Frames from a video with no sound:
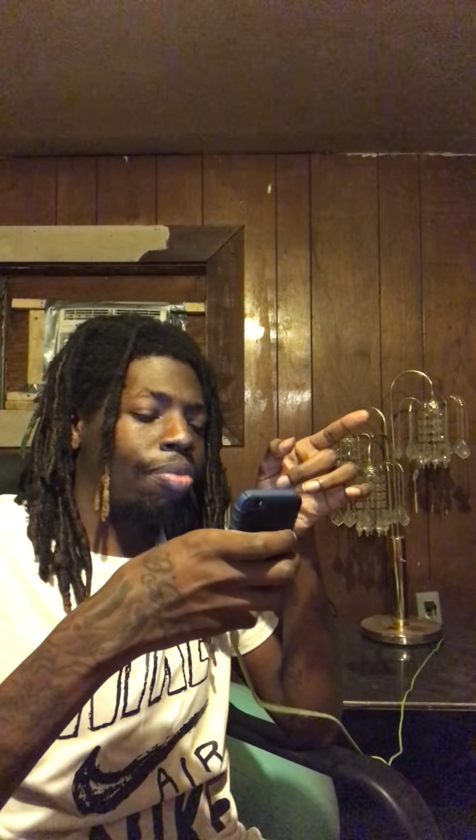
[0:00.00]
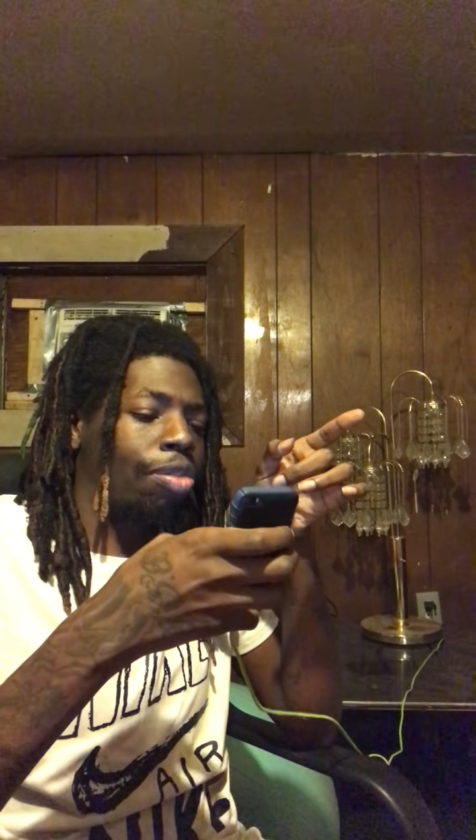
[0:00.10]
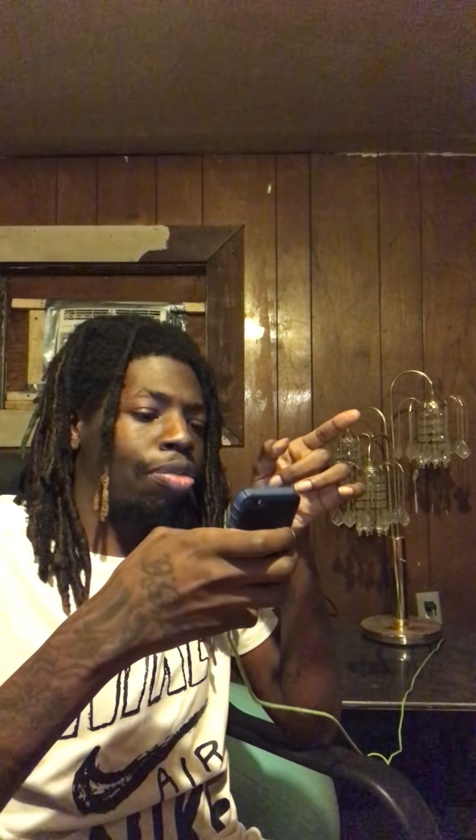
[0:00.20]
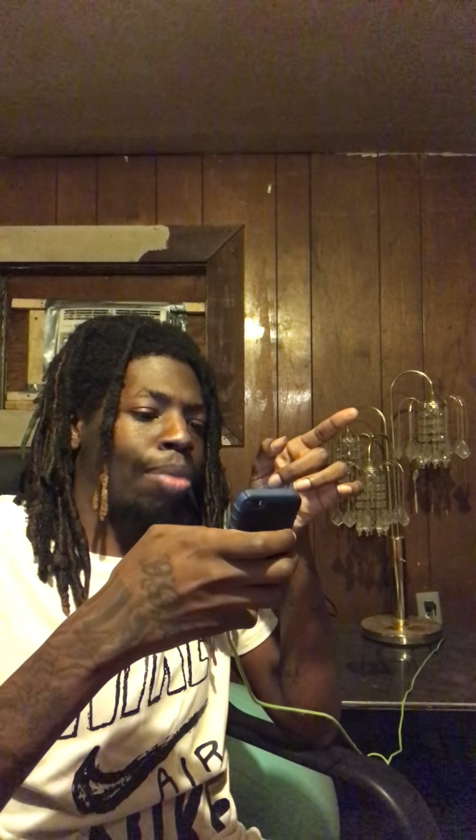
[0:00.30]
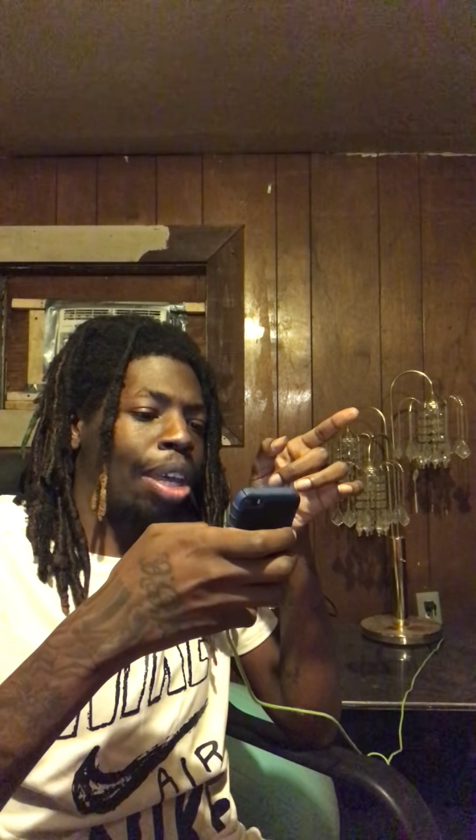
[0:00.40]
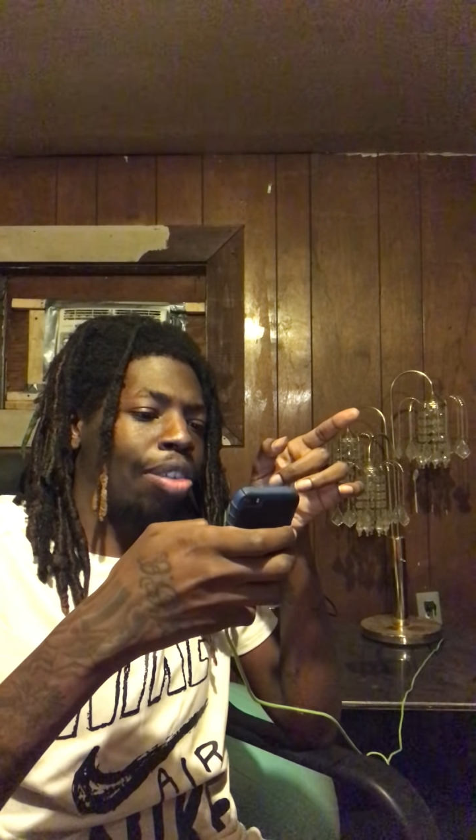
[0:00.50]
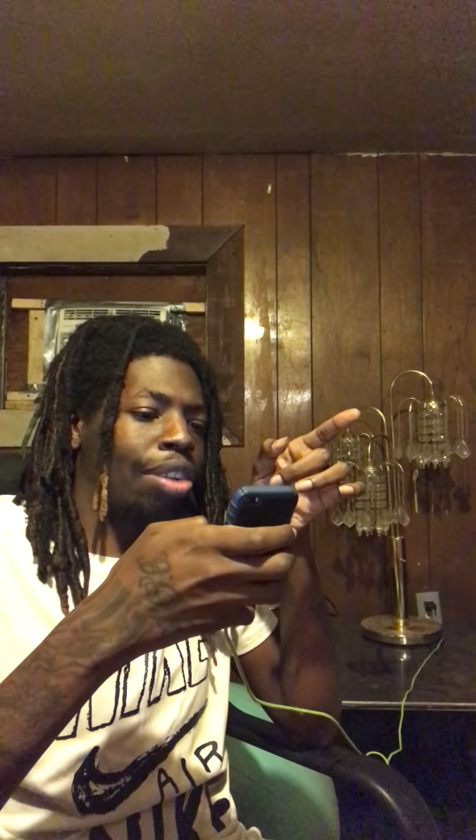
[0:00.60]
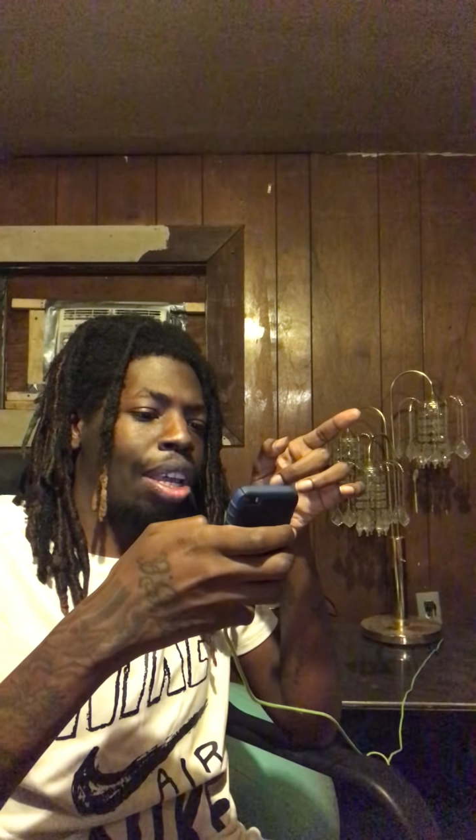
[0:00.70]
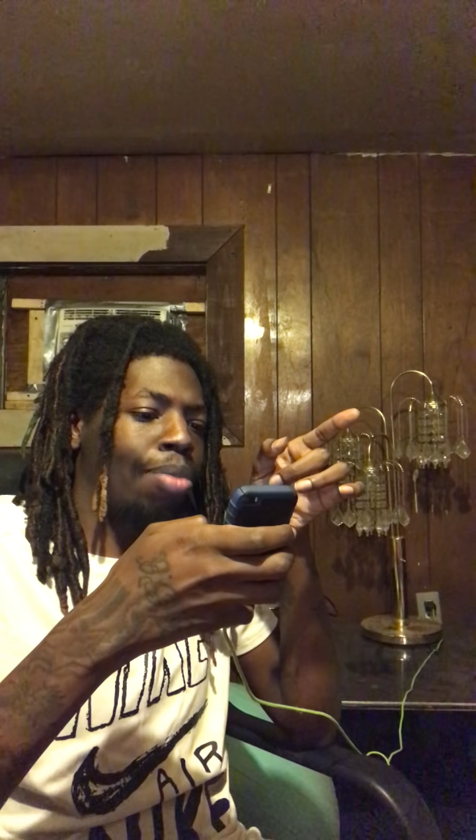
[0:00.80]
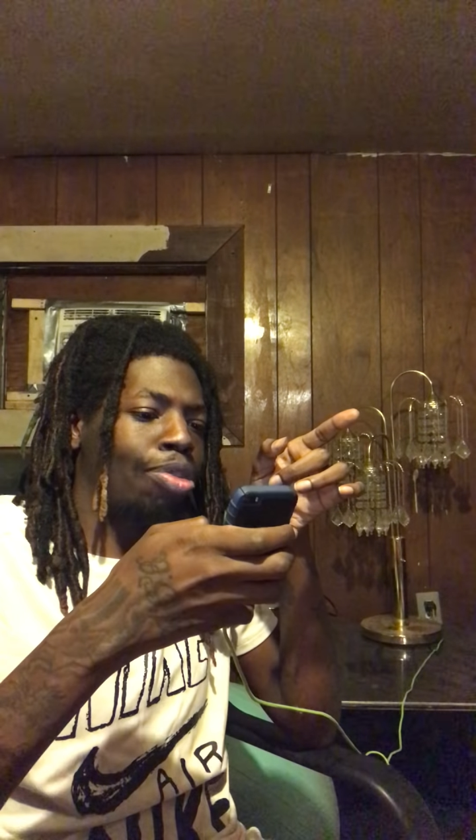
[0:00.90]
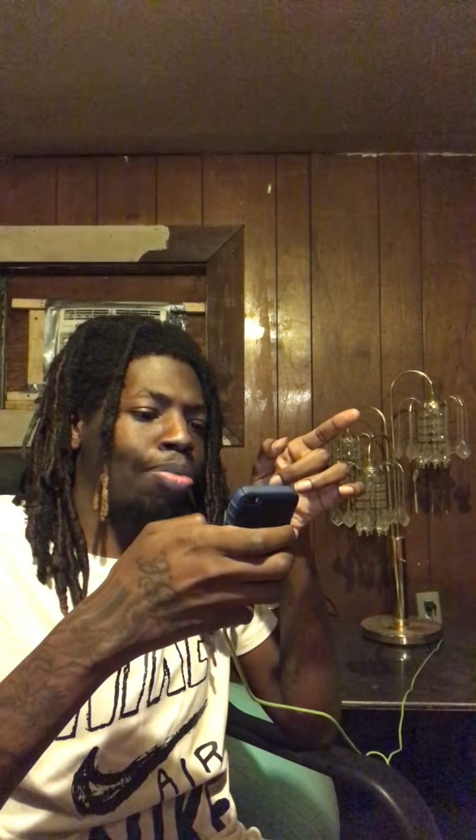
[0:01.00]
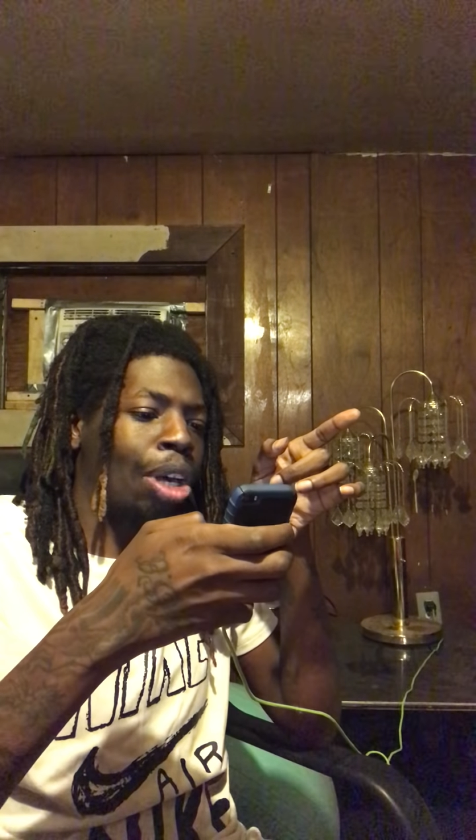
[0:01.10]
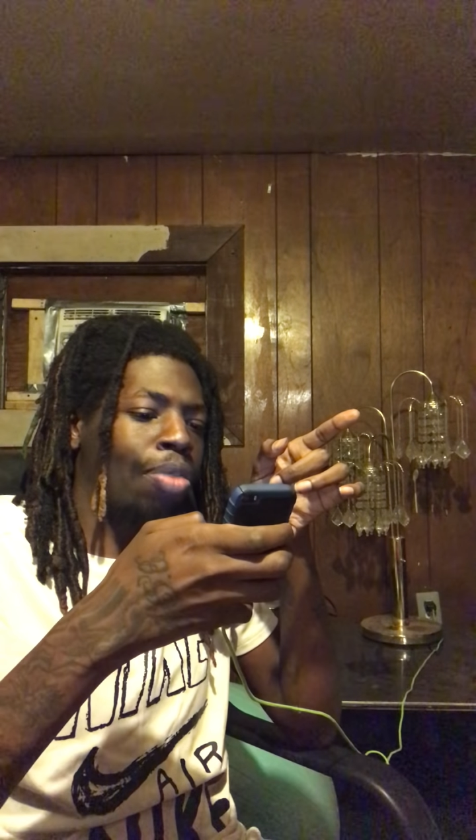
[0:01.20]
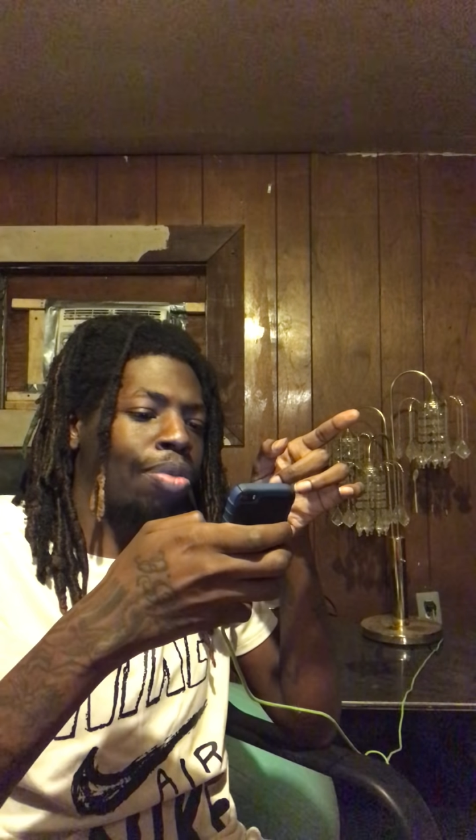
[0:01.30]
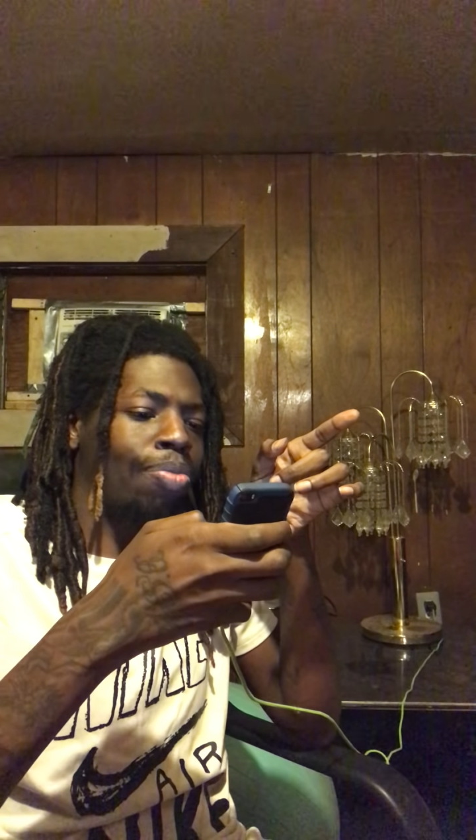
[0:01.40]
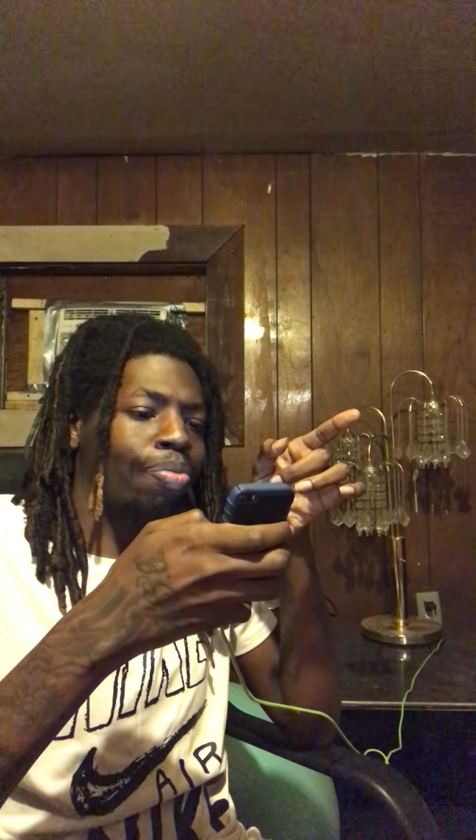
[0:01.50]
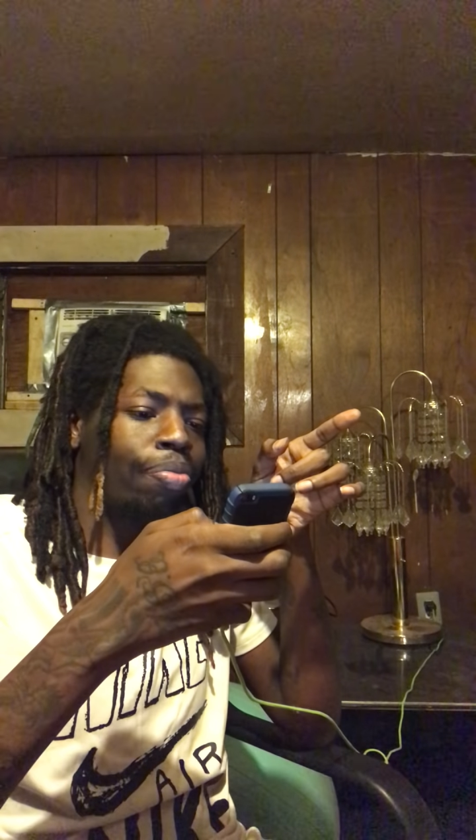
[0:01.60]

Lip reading: This man's name is Melvin.